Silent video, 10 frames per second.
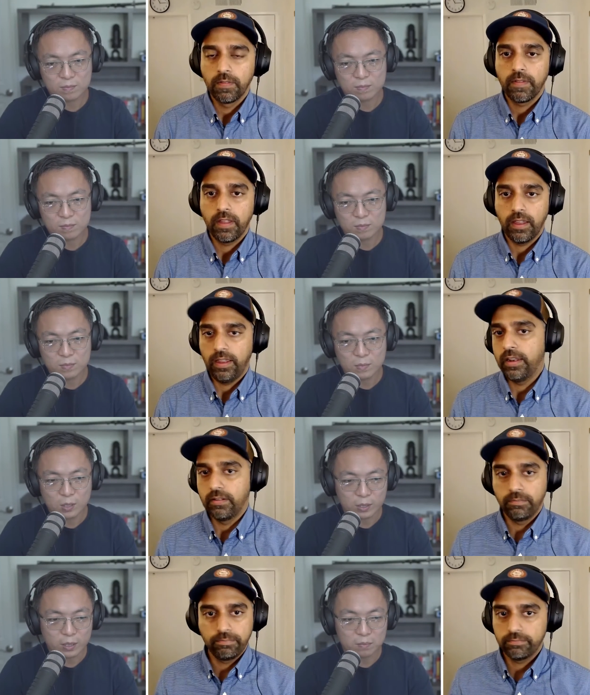Speaker 1: uh, and
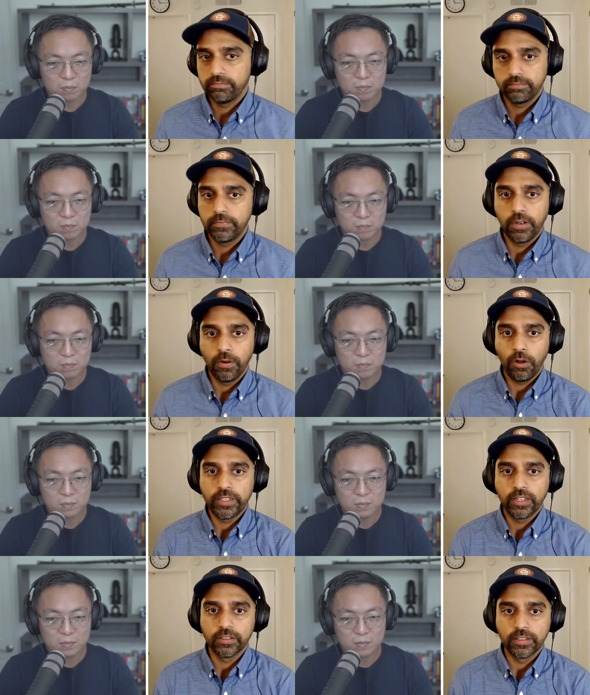okay. you know all the
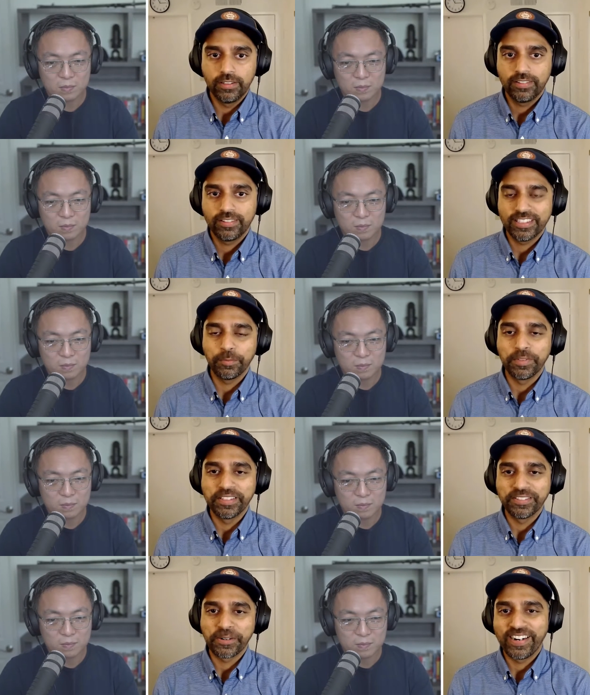other disciplines
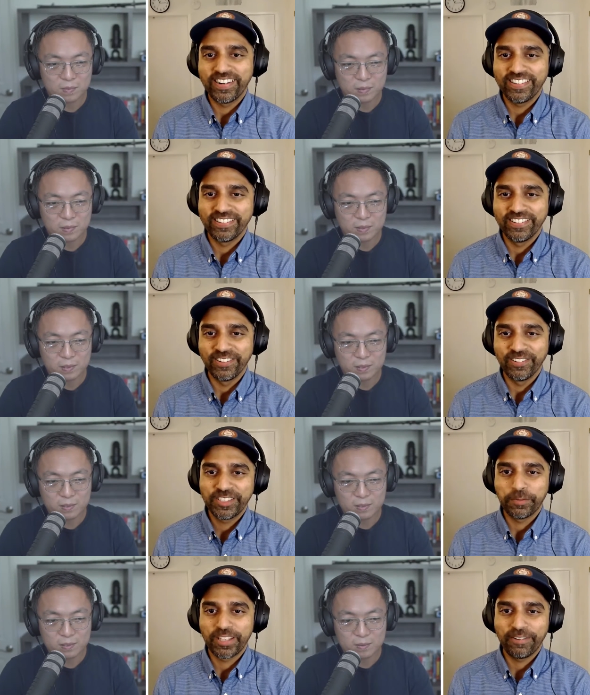required to you know
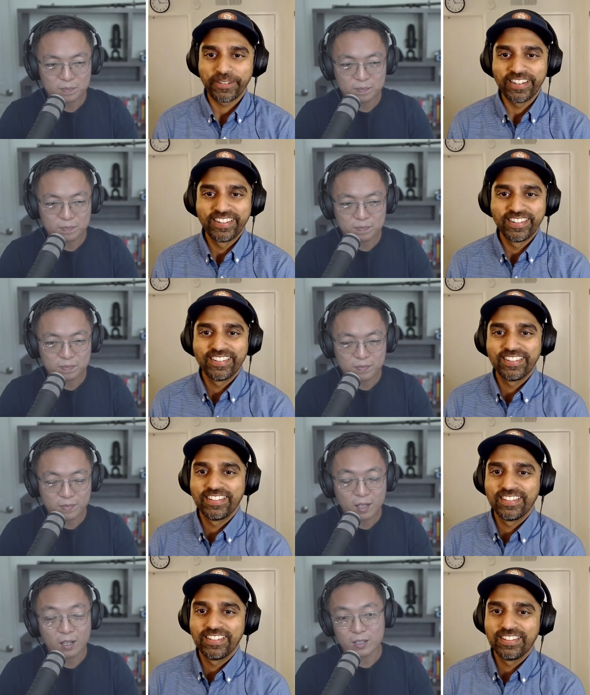ship software.
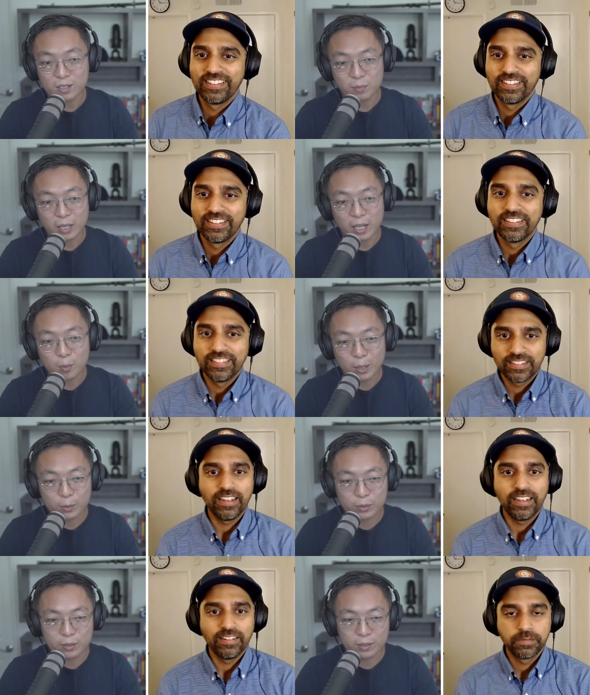
Speaker 2: Awesome. How
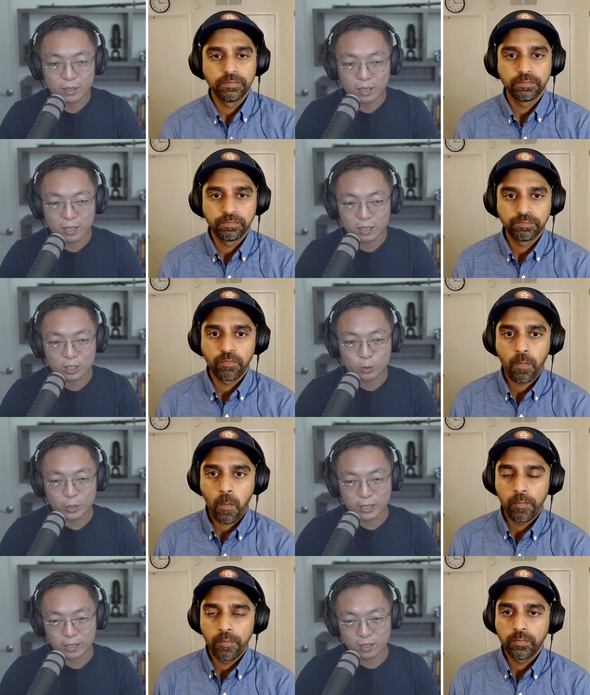about uh,
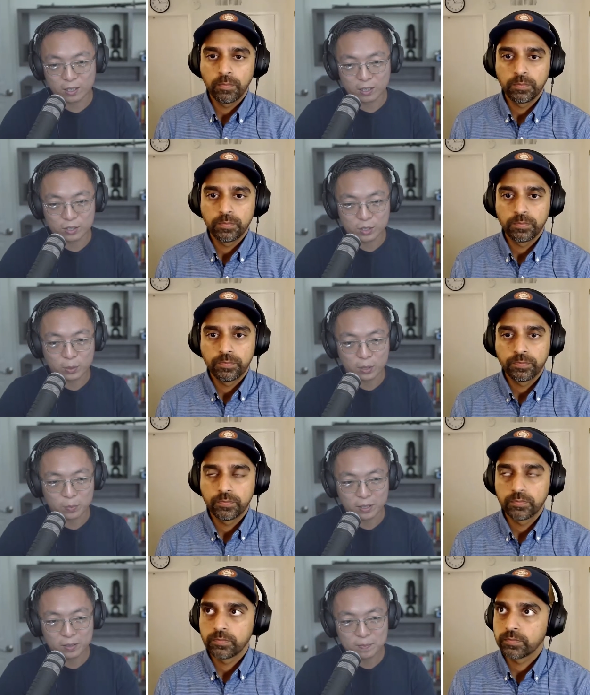QA uh,
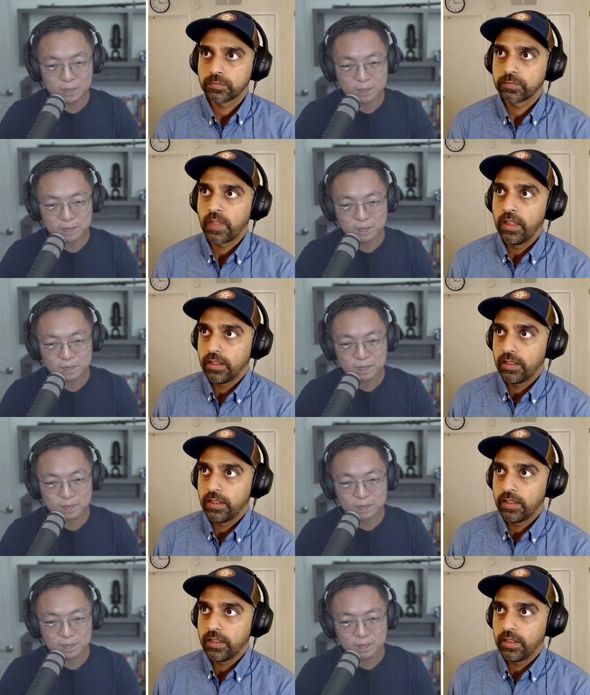department?
Speaker 1: yeah,